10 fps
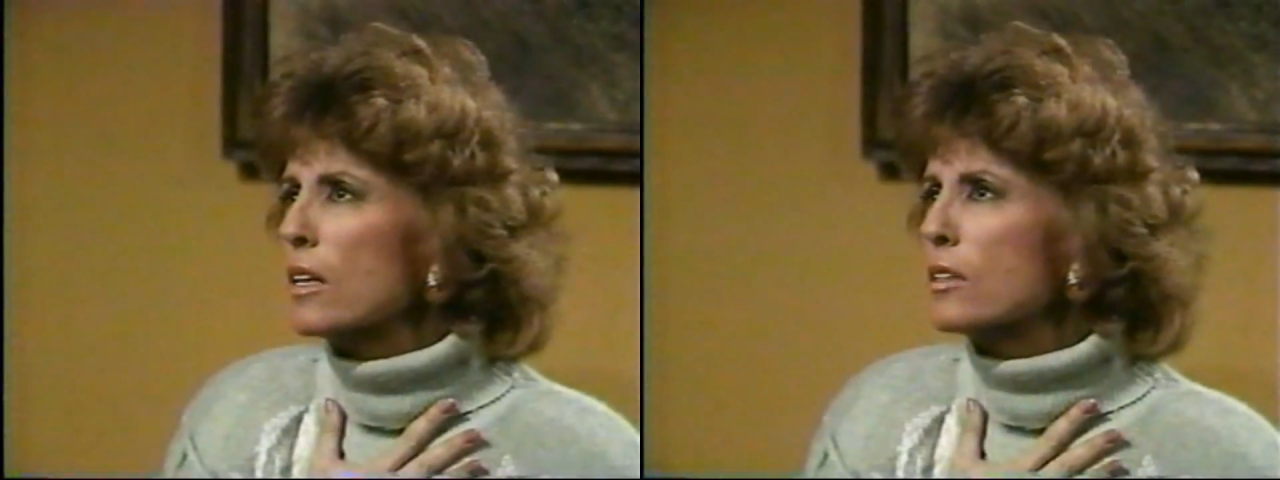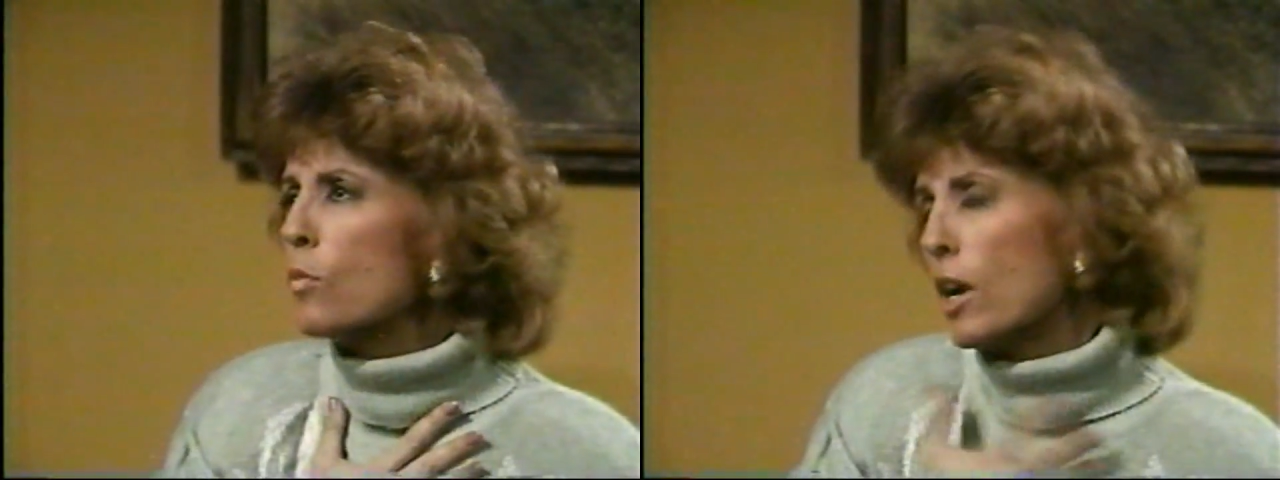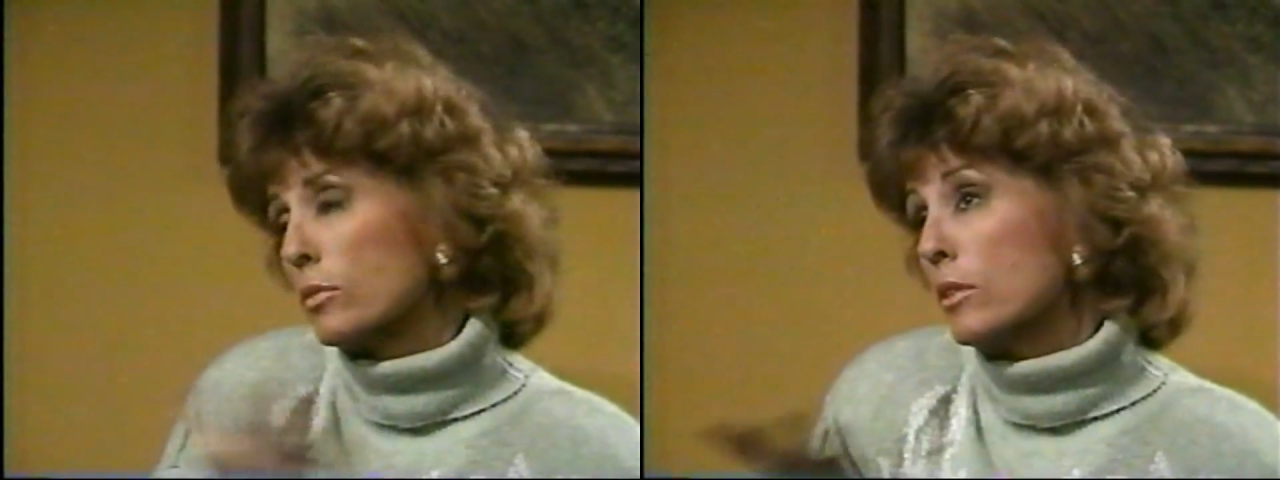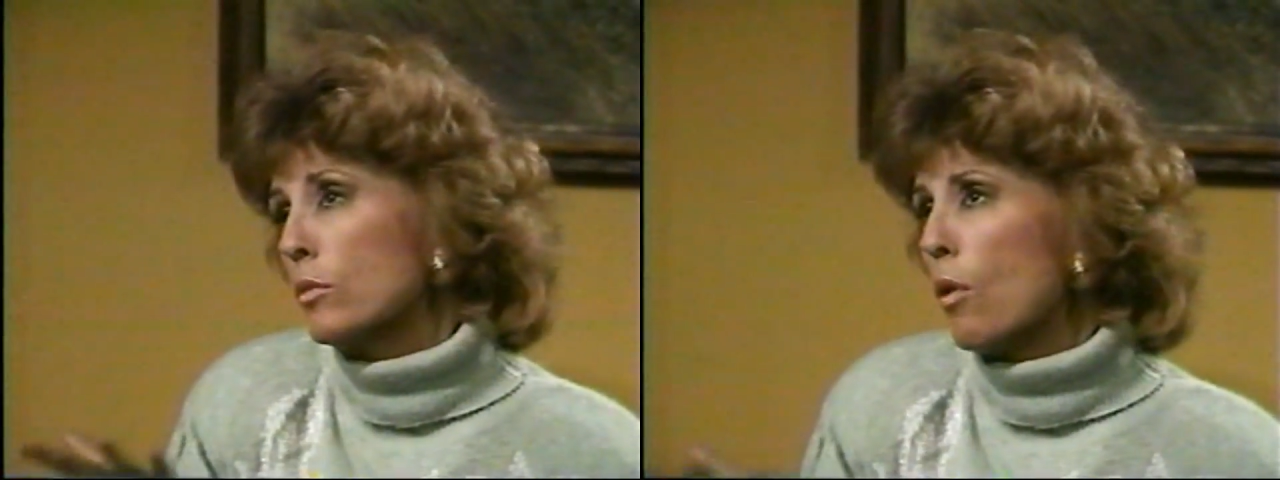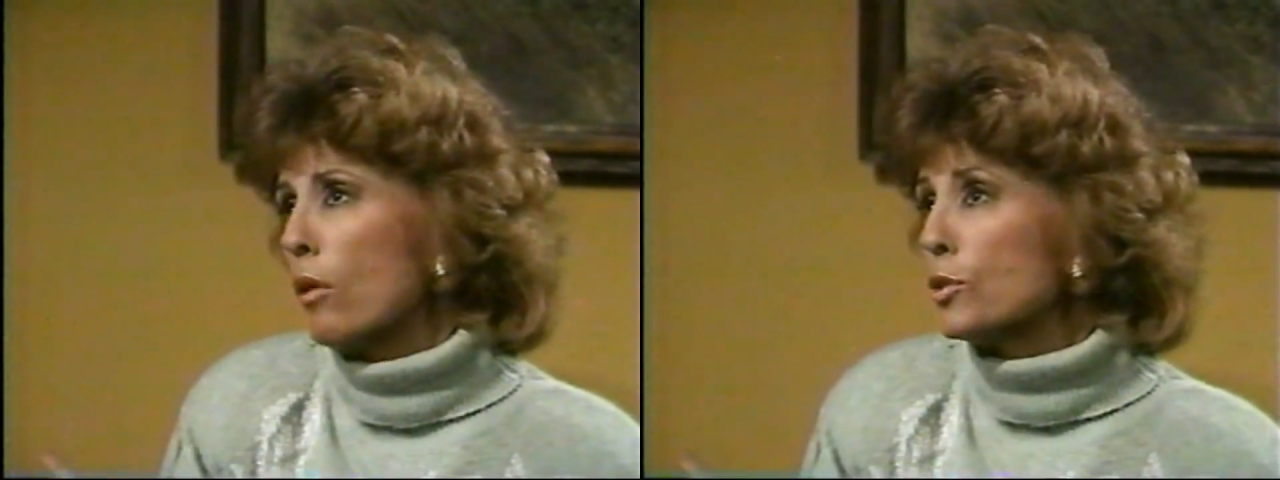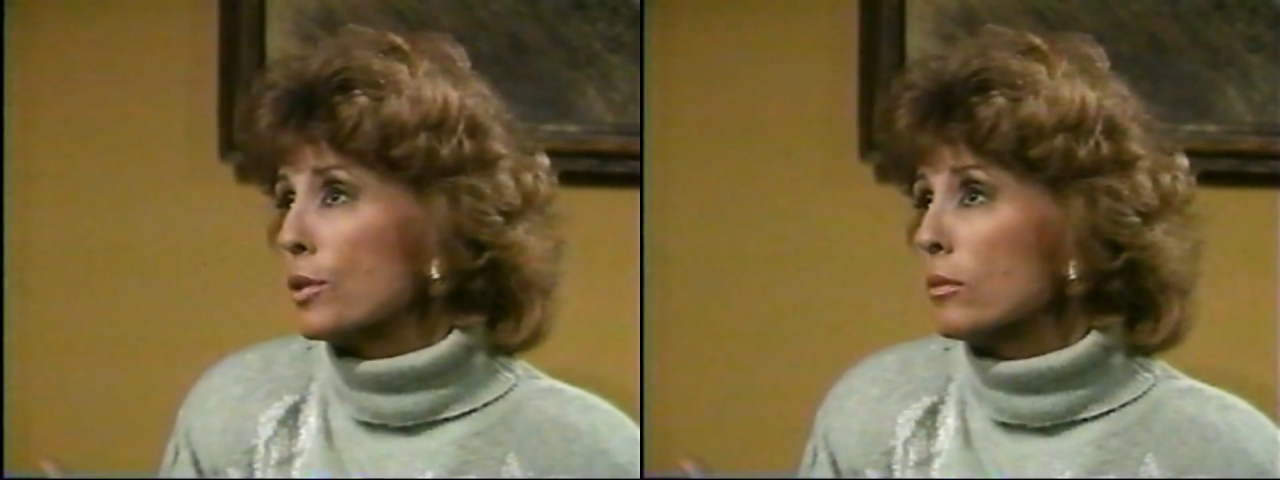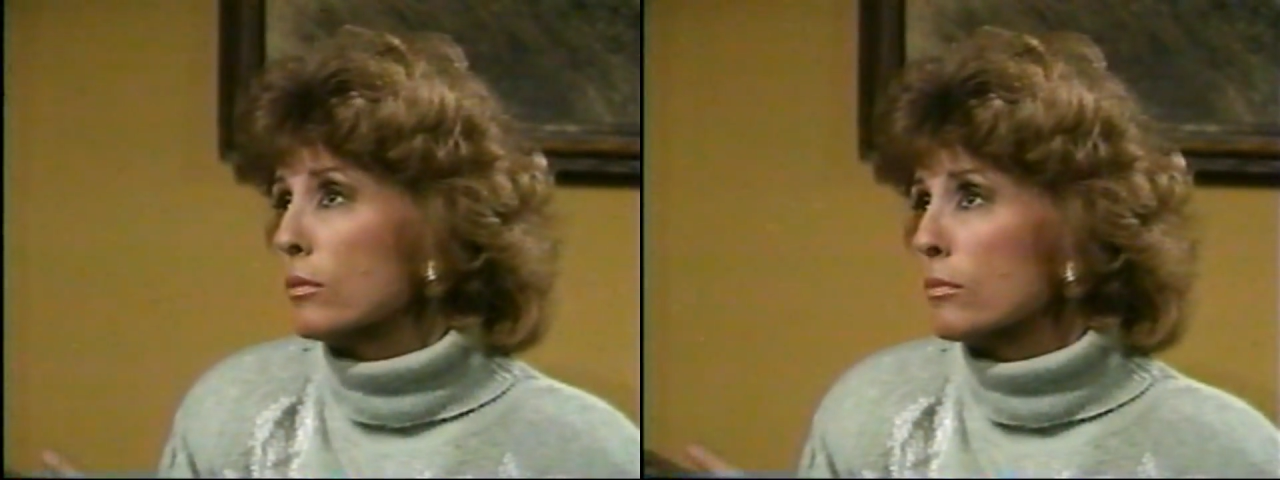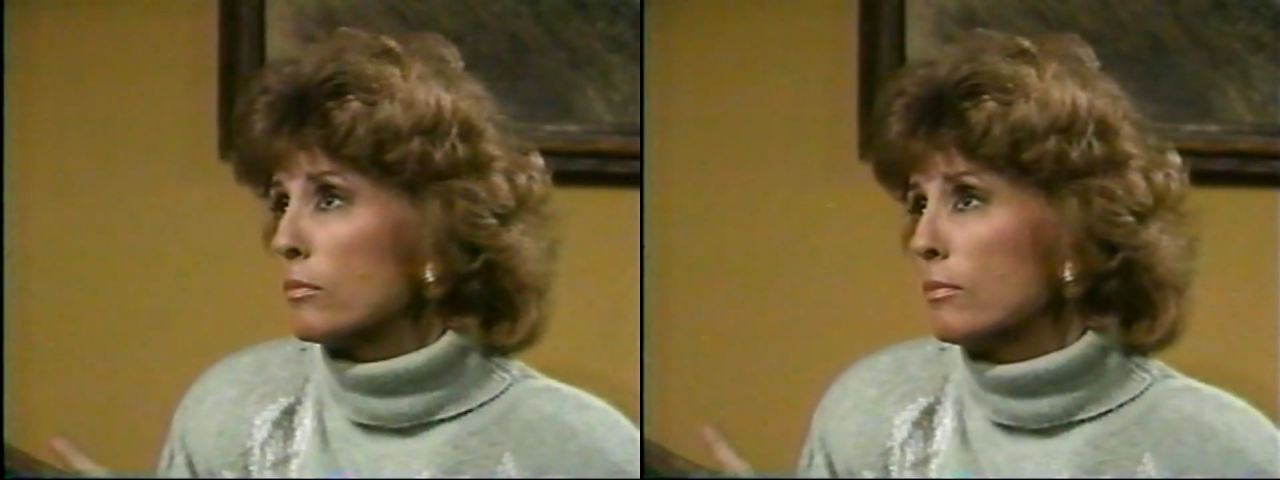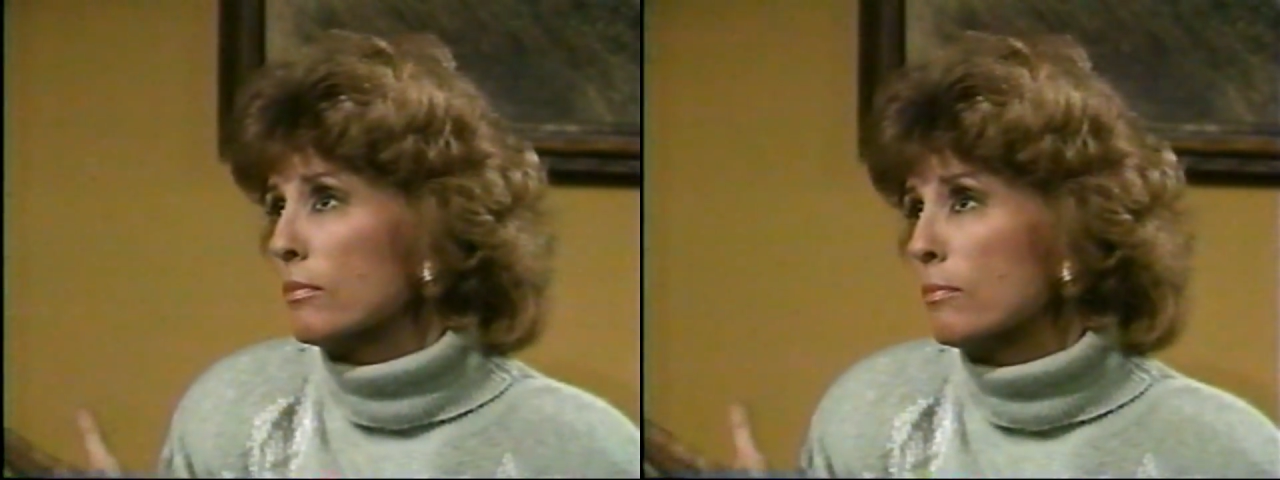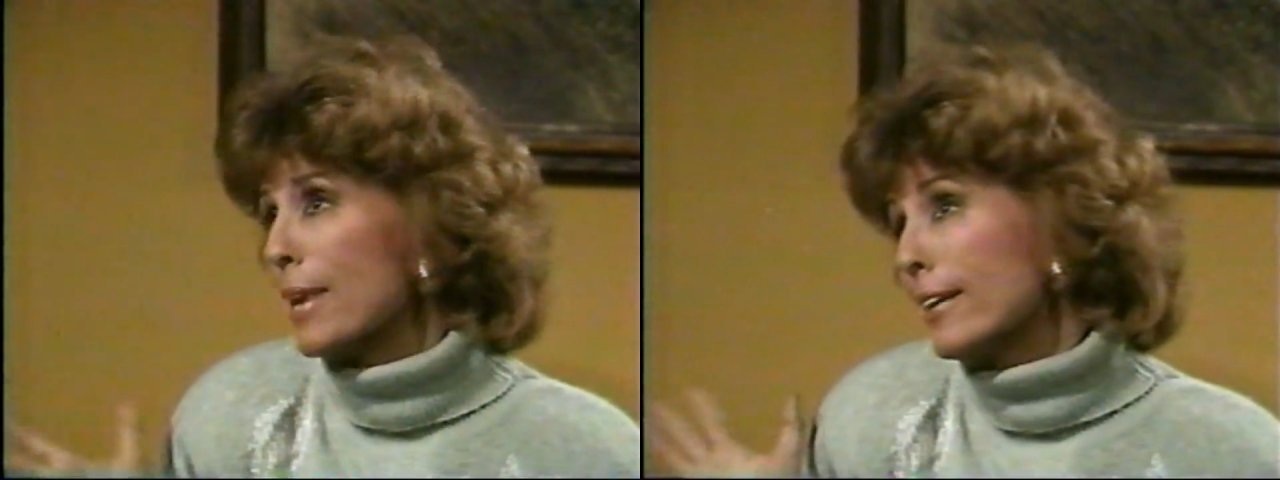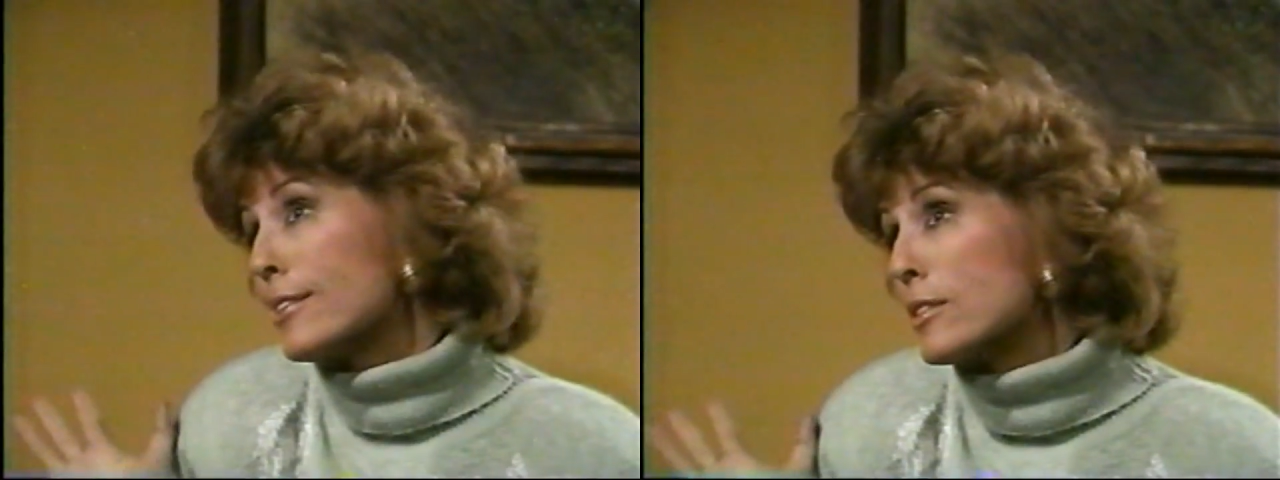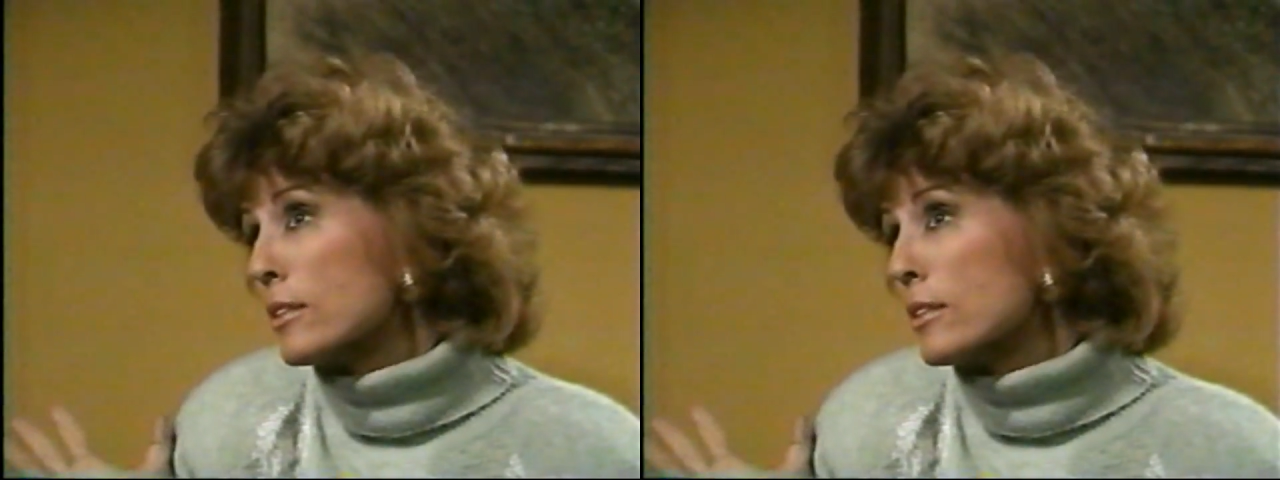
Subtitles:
Well, you called her Bets.